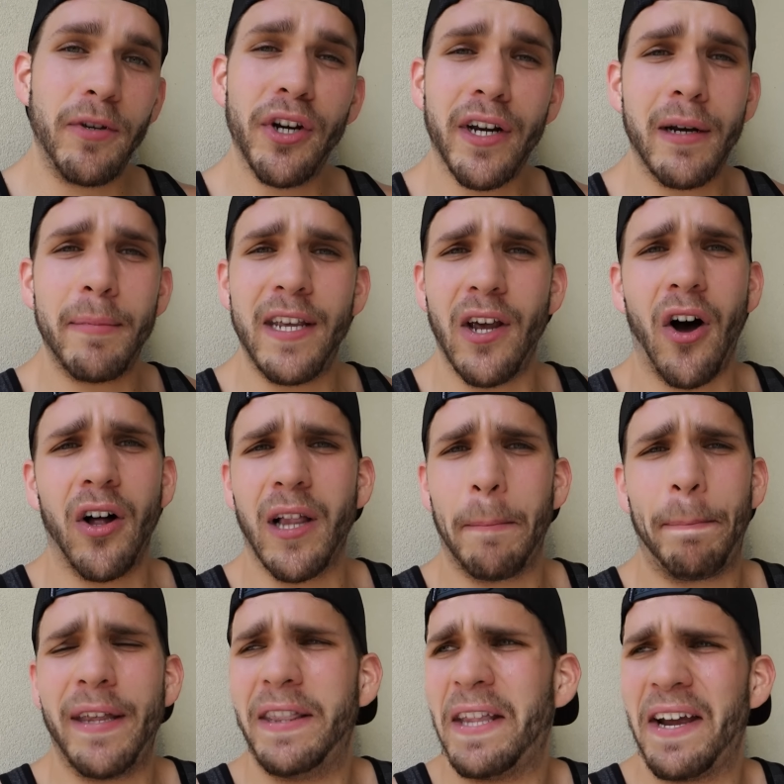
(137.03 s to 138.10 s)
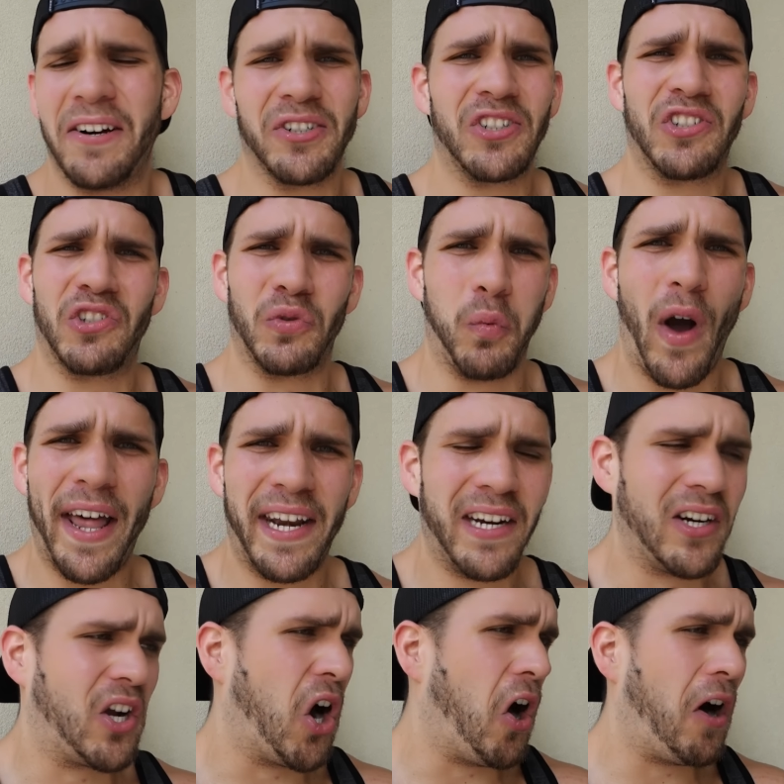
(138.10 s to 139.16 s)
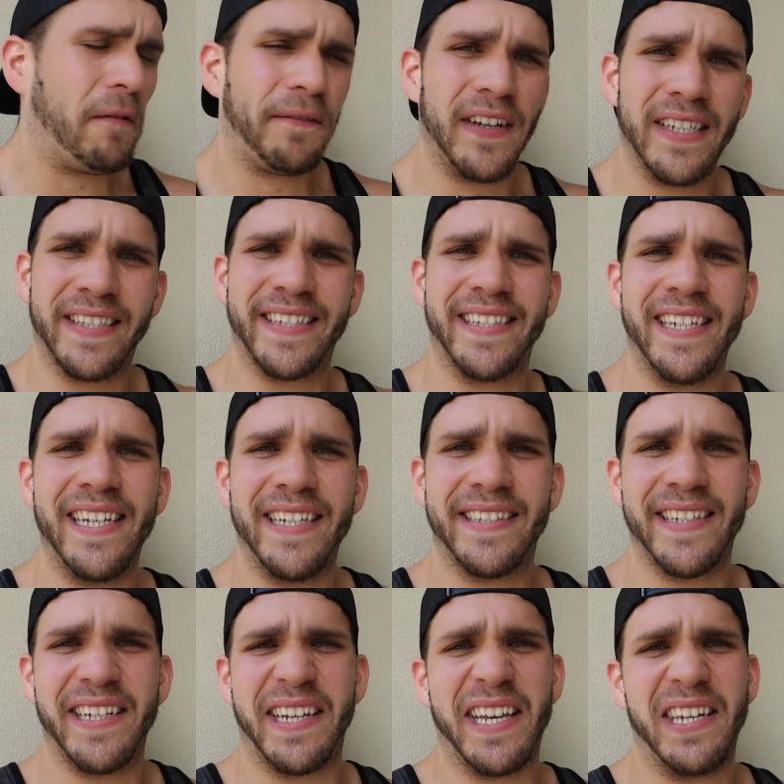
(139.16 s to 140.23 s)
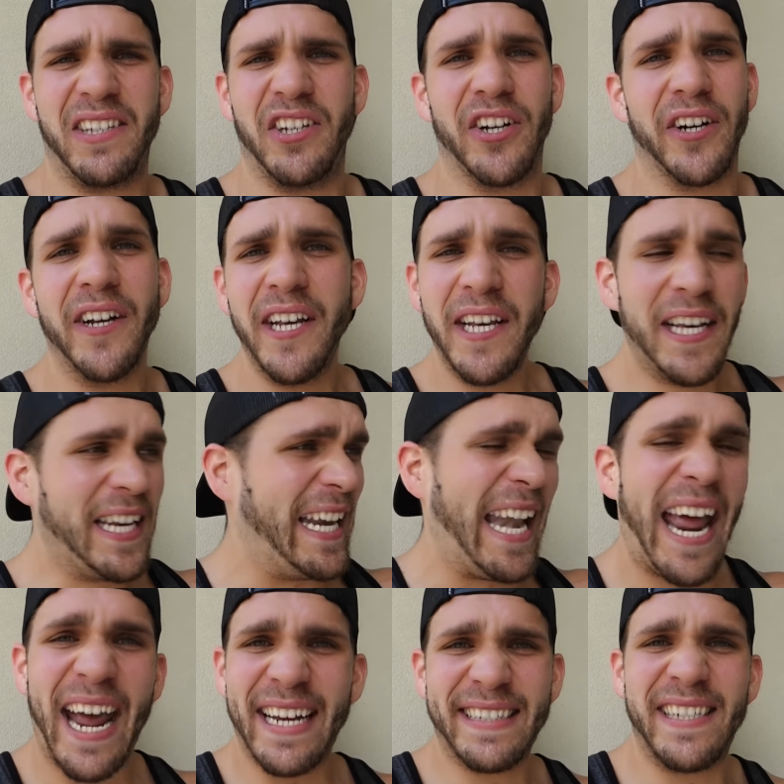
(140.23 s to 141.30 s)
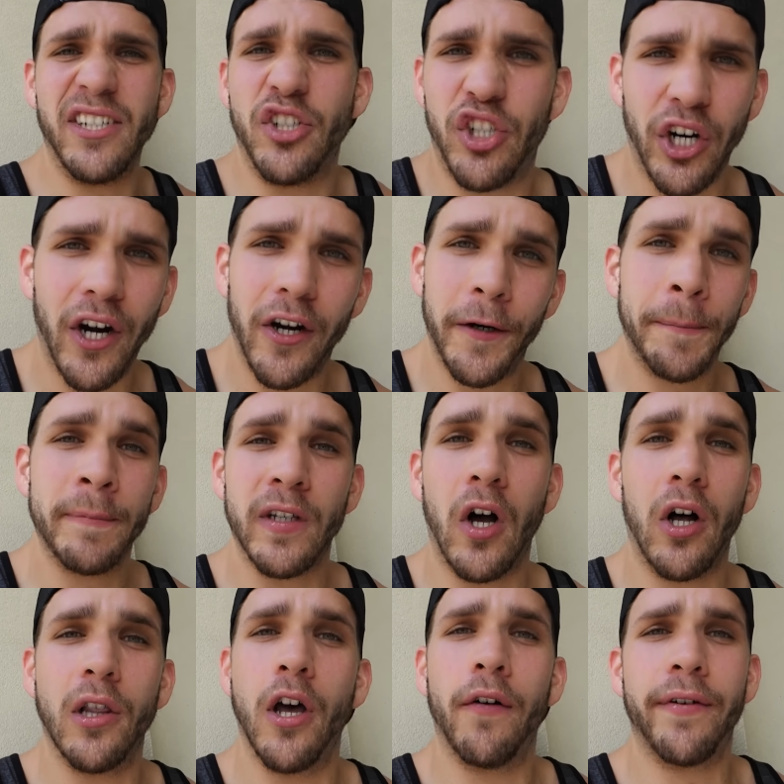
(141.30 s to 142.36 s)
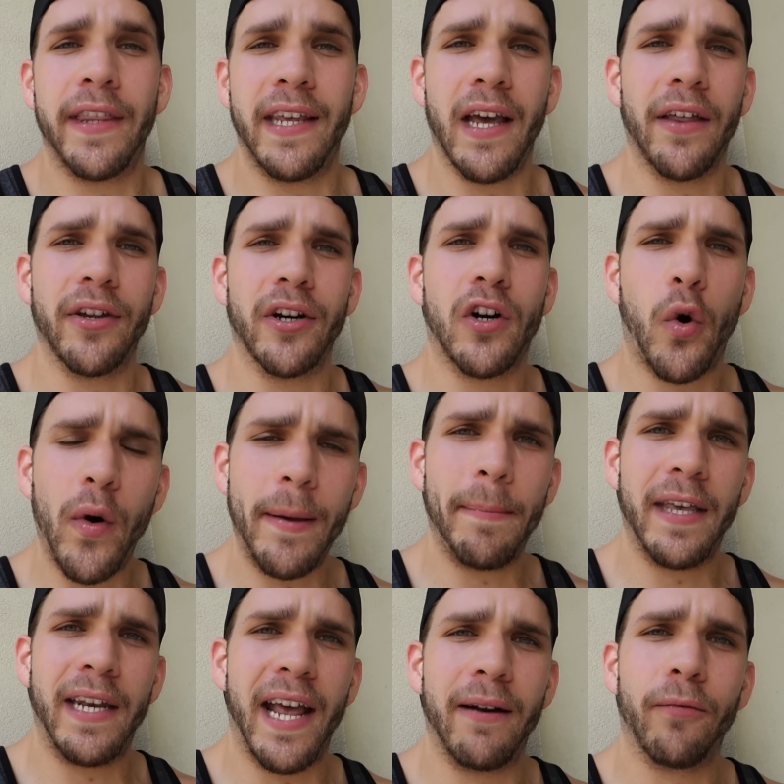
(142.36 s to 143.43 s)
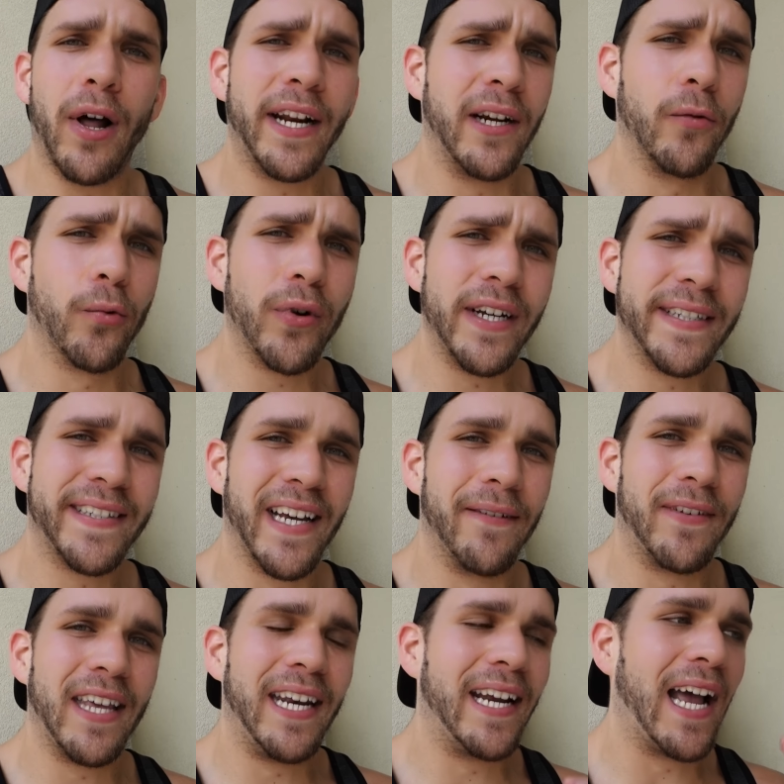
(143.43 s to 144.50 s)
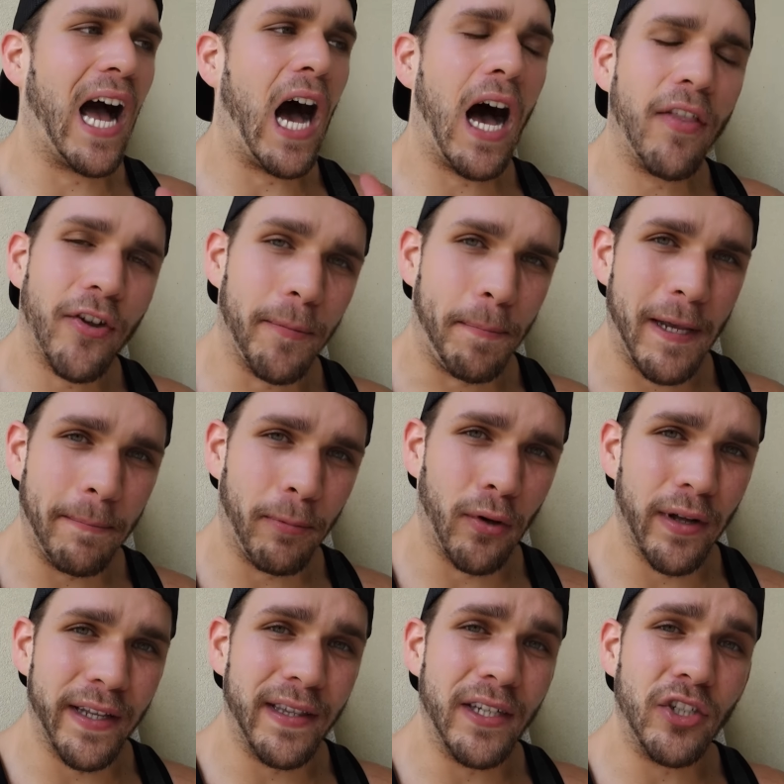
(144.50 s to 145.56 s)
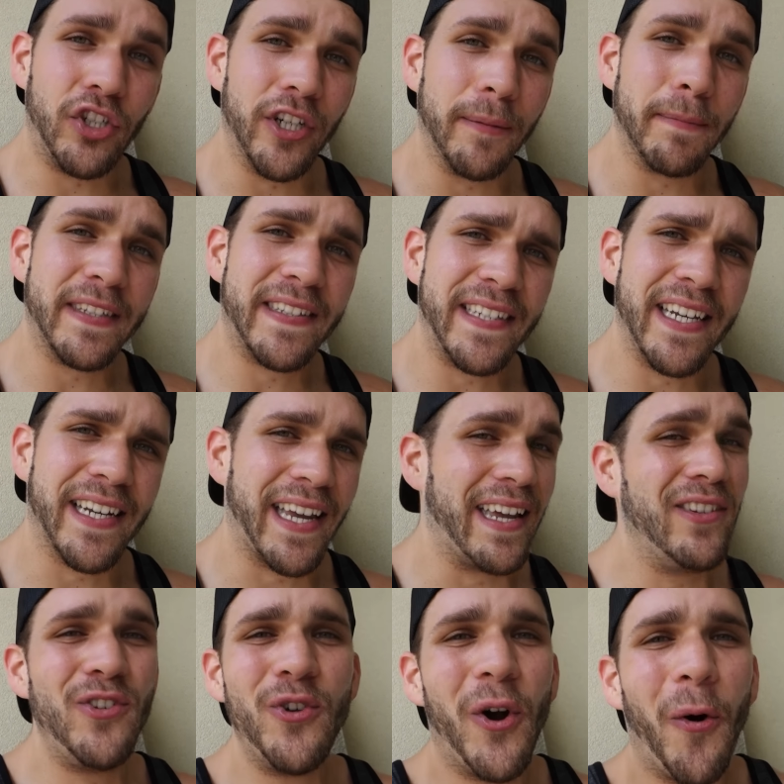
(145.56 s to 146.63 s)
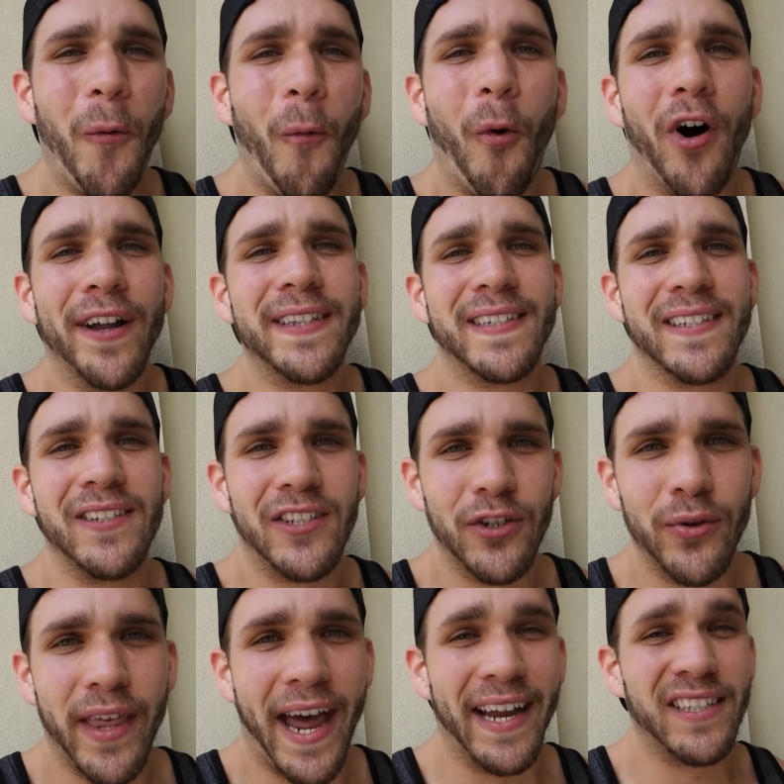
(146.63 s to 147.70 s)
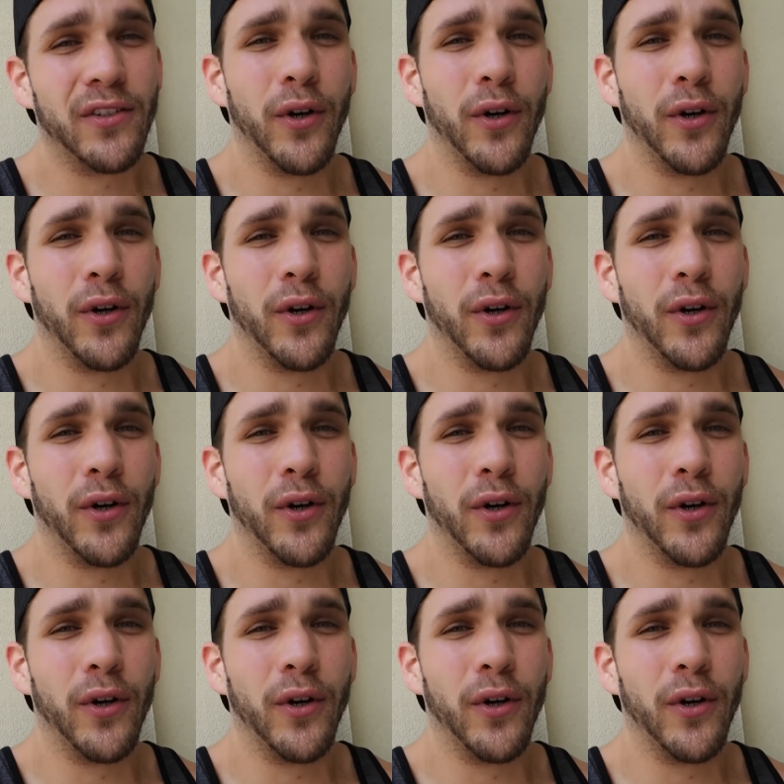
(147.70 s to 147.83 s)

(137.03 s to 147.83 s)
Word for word: You're gonna be all up in there sweating, coughing, sneezing, getting your nasty germs all over the other equipment and running risk of getting other people in the gym sick, and you don't want to do that.